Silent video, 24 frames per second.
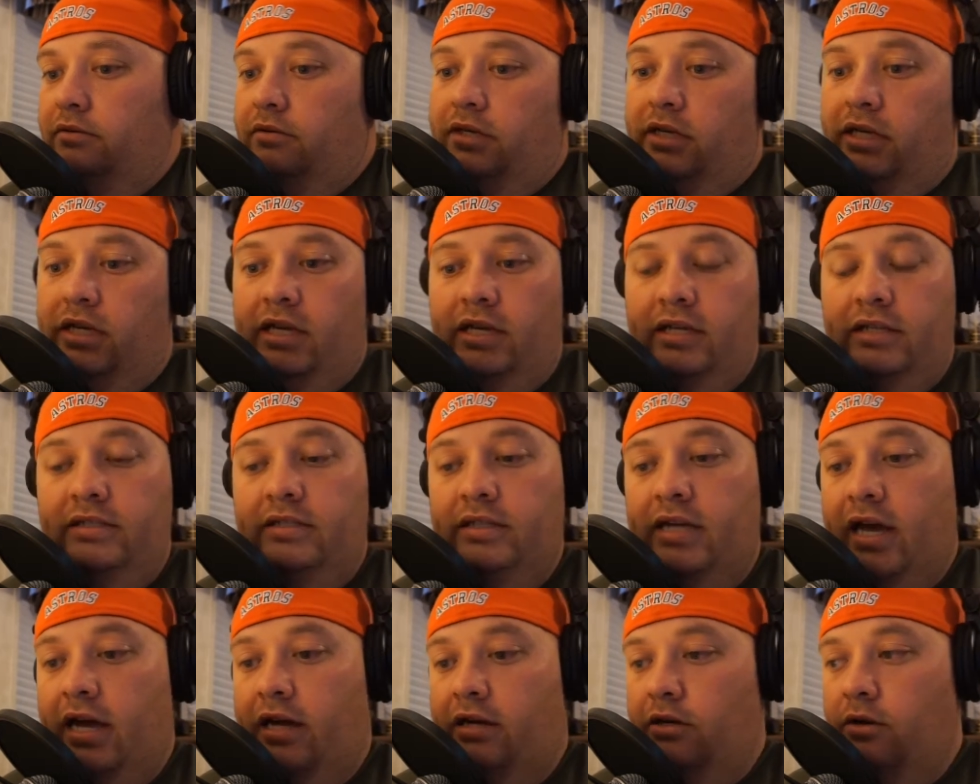kids
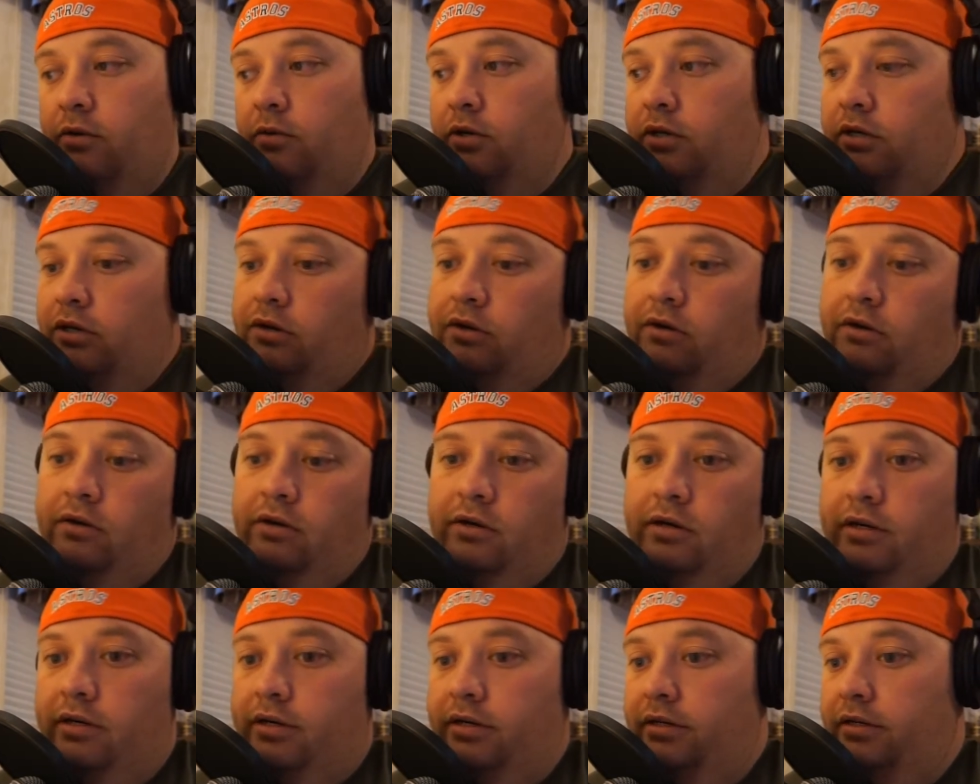got going
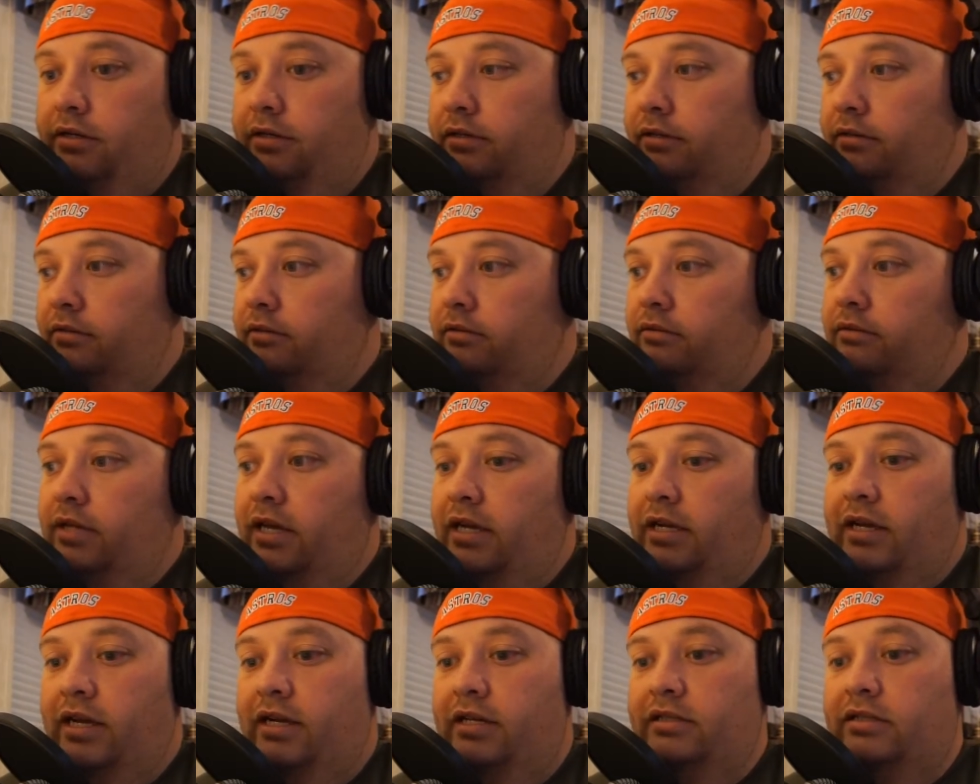on and
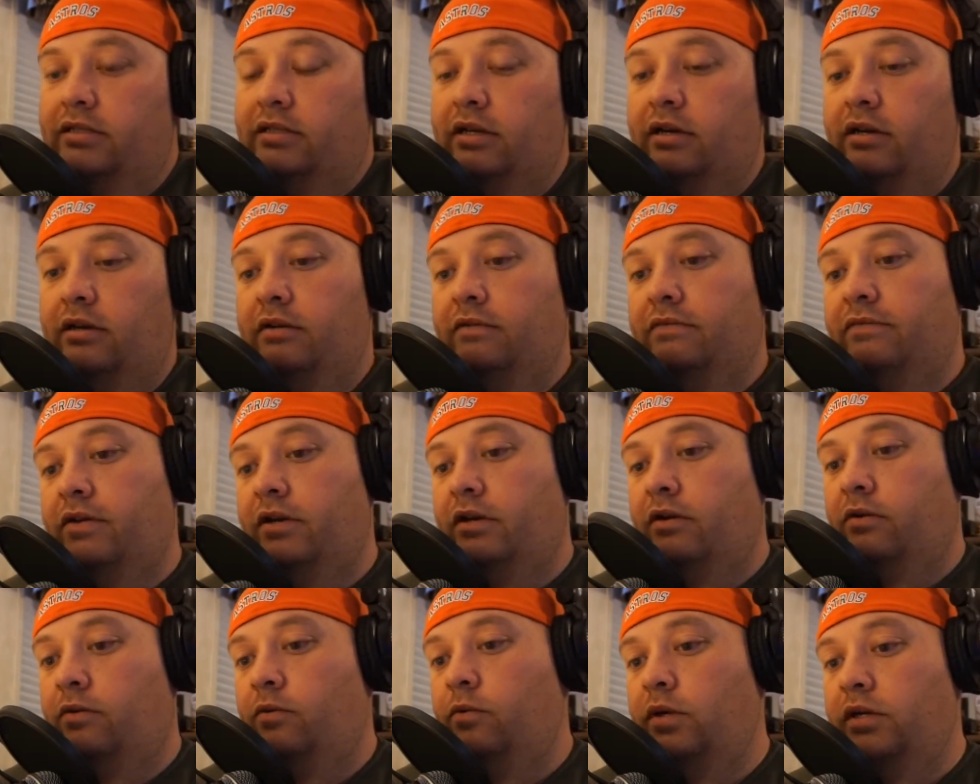that kind of stuff.
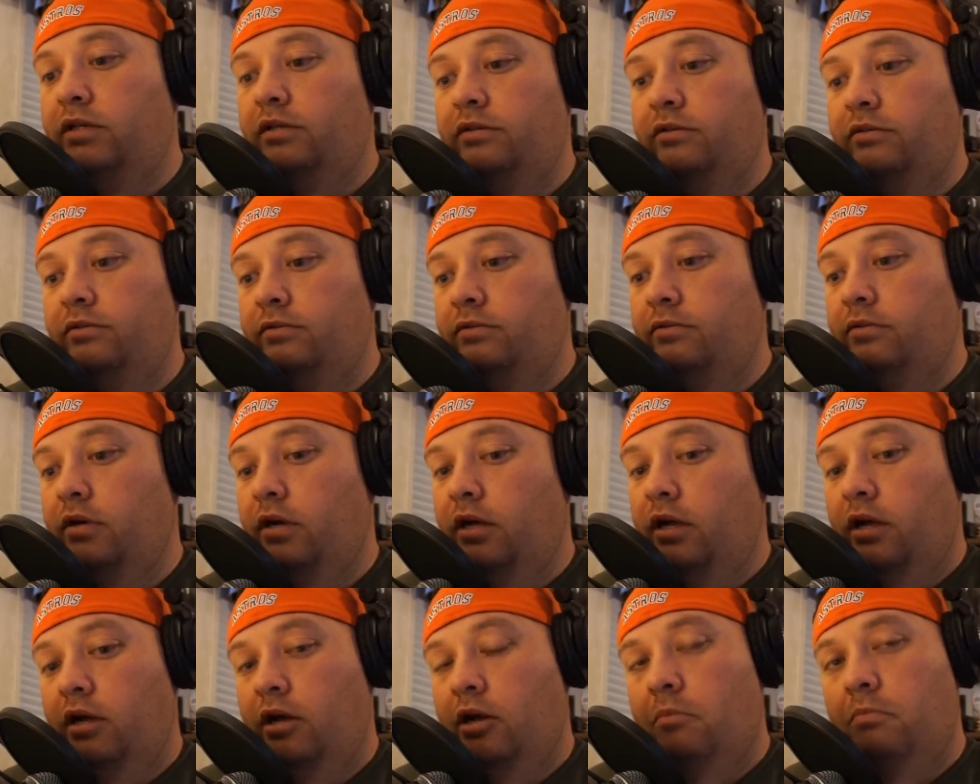Went to
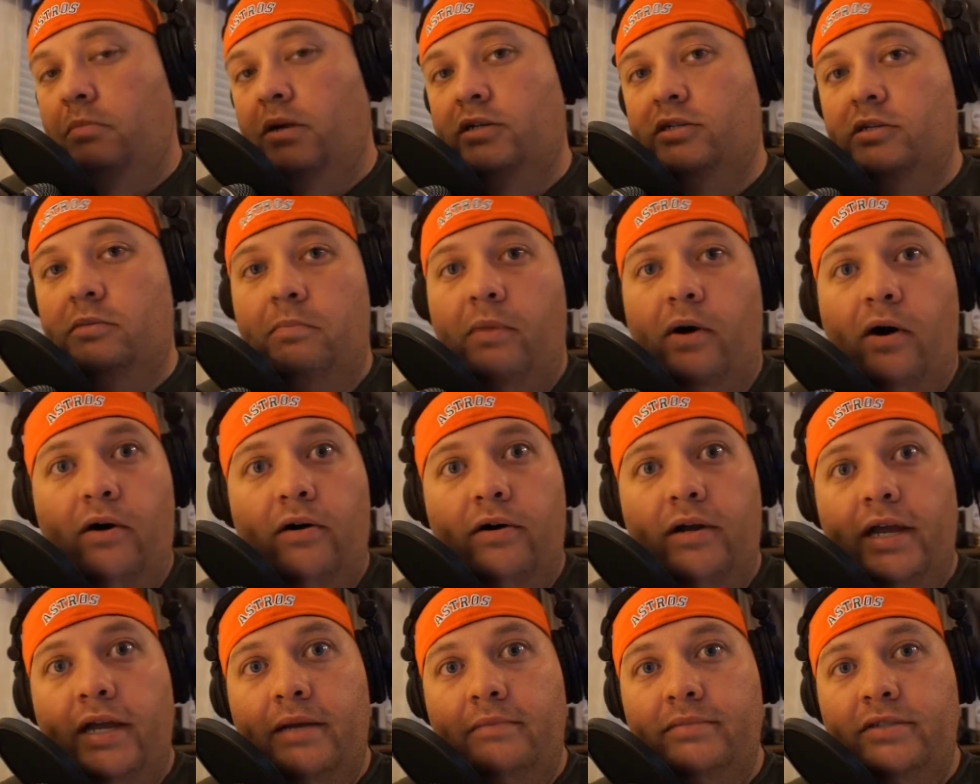a bunch of ball
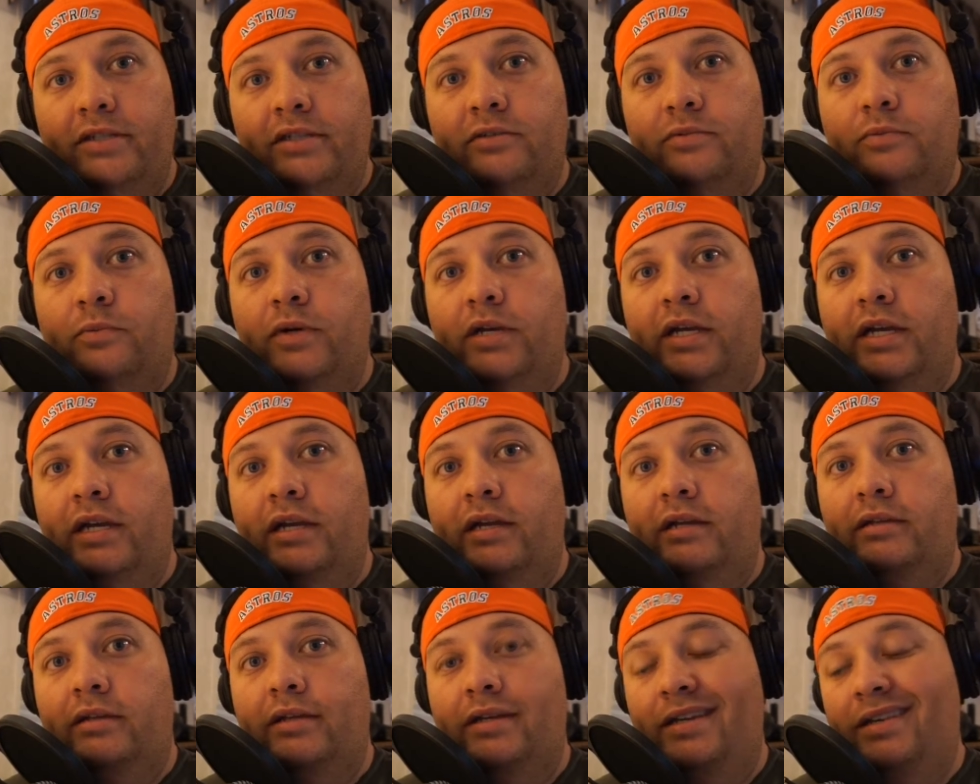games this
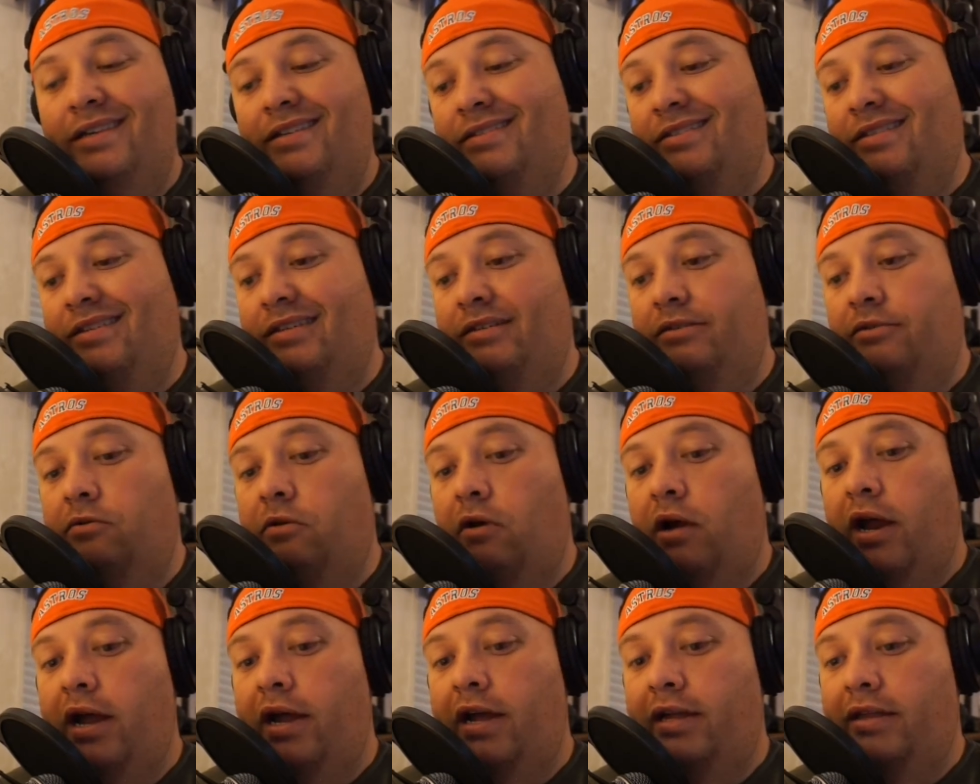week. The kids did
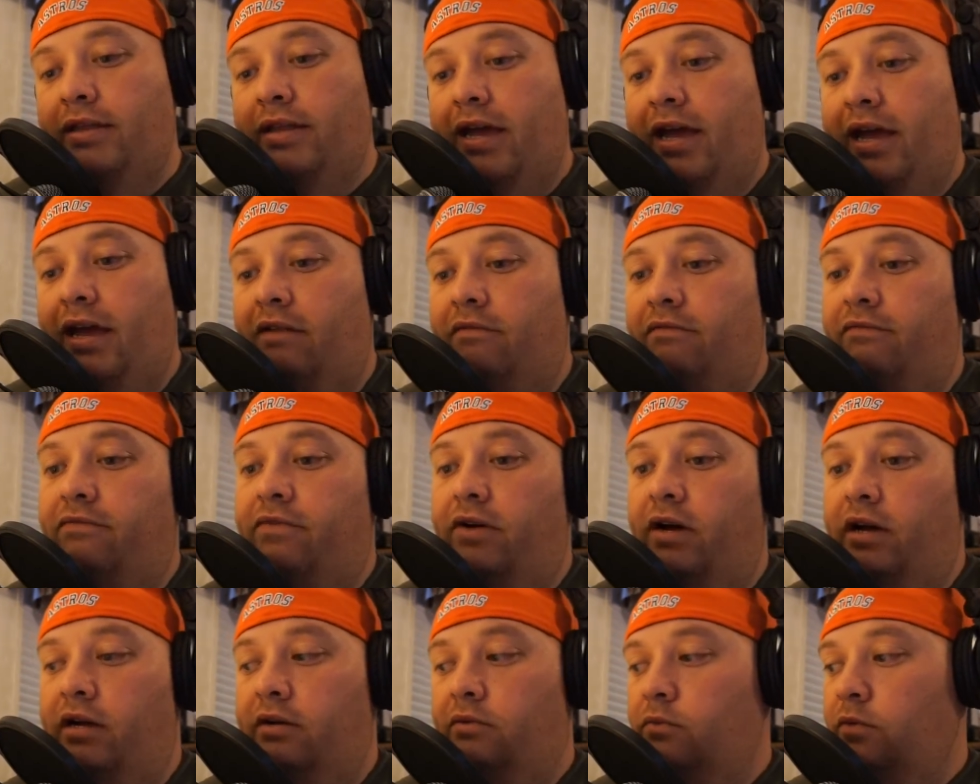great. They had
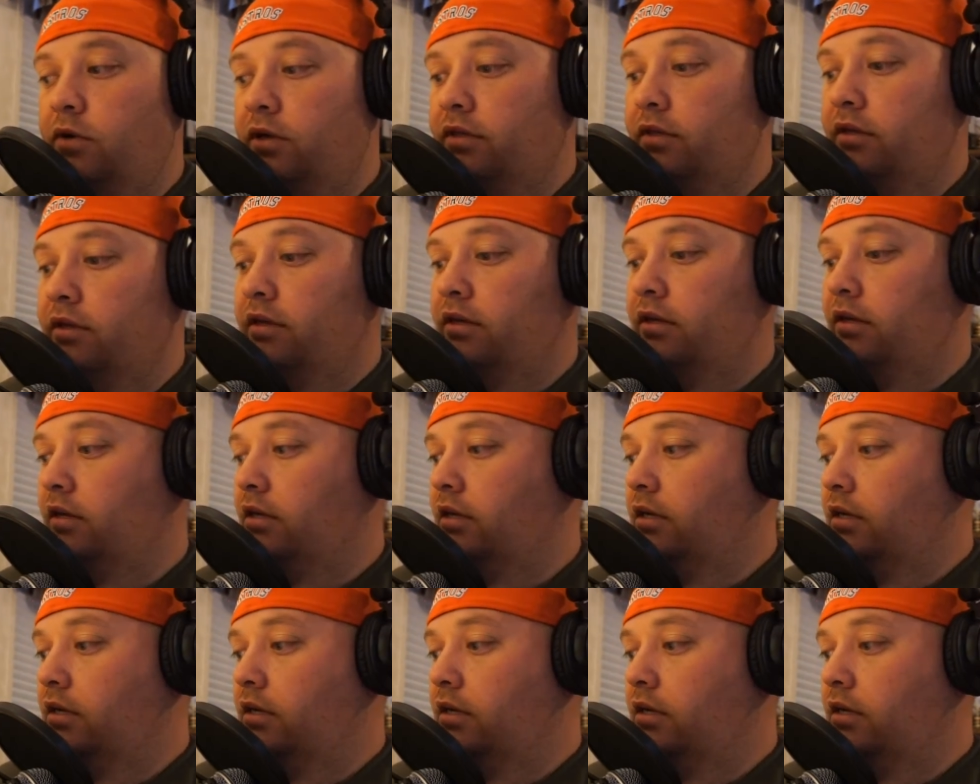fun with it.